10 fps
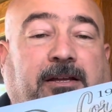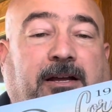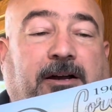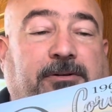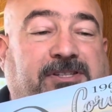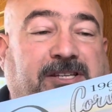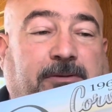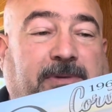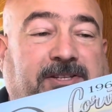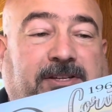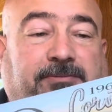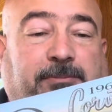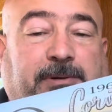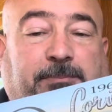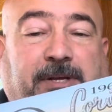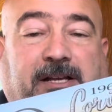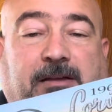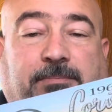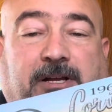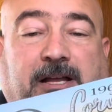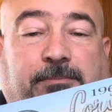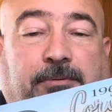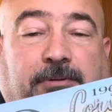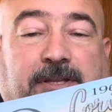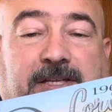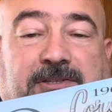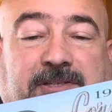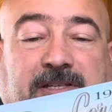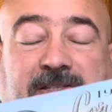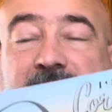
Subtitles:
I always tell myself I'm going to pick up a couple of these because it